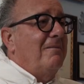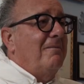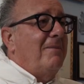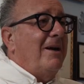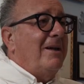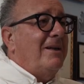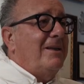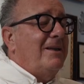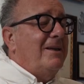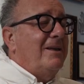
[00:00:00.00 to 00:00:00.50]

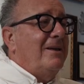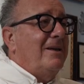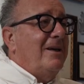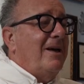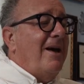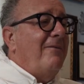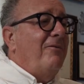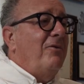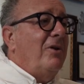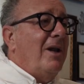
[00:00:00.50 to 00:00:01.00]
But
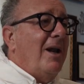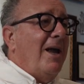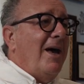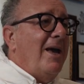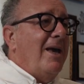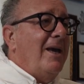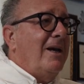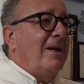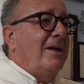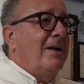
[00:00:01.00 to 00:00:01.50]
I would
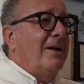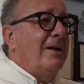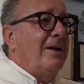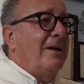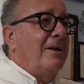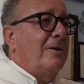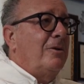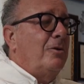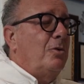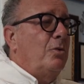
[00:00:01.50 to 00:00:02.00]
like
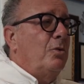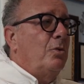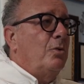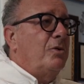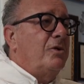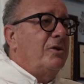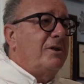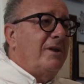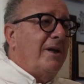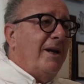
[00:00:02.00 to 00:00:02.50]
to
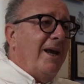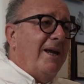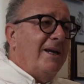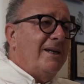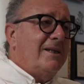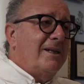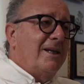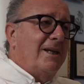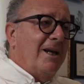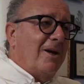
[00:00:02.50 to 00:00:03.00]

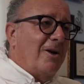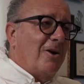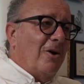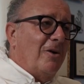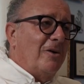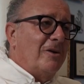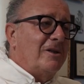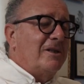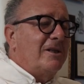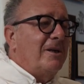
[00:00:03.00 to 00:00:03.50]
stress the
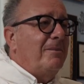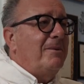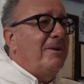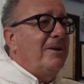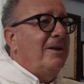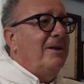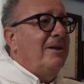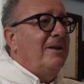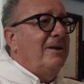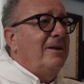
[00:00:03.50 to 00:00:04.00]
concept
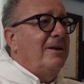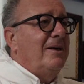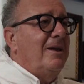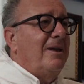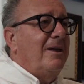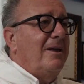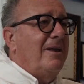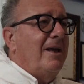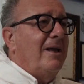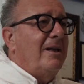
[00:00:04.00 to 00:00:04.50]

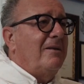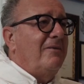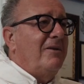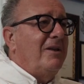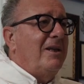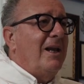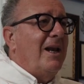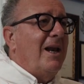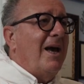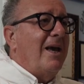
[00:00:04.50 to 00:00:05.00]
that
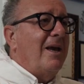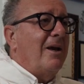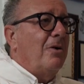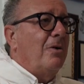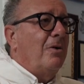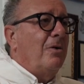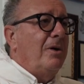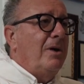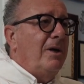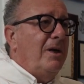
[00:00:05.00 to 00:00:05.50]

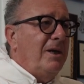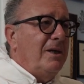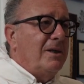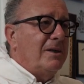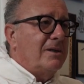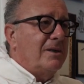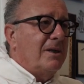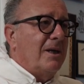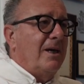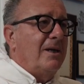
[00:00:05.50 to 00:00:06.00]
vitiligo
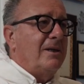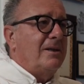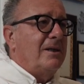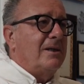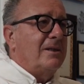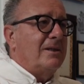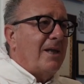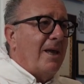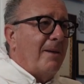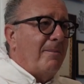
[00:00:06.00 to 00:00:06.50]
is a
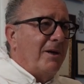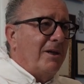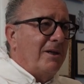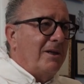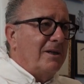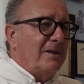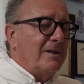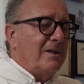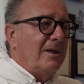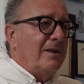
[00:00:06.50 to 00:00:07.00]
systemic
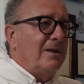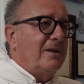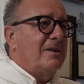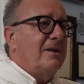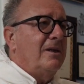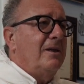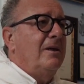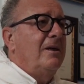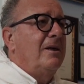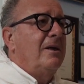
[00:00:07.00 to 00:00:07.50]
disease,
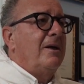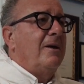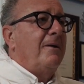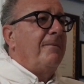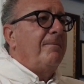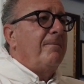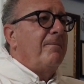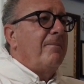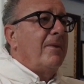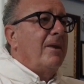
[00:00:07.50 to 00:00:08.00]

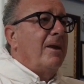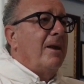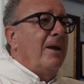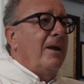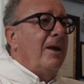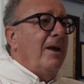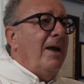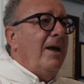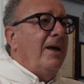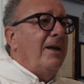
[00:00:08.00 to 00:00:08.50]

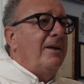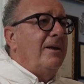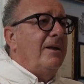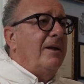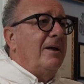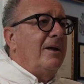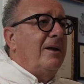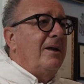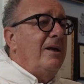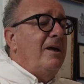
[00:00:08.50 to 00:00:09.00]
and